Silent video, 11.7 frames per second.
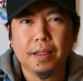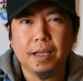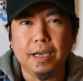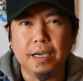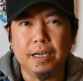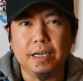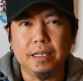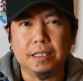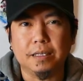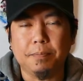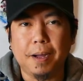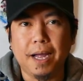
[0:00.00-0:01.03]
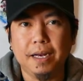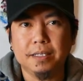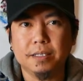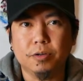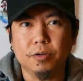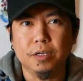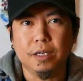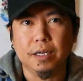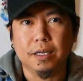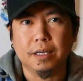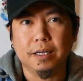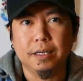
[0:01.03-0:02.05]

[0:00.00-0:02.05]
It's the Panasonic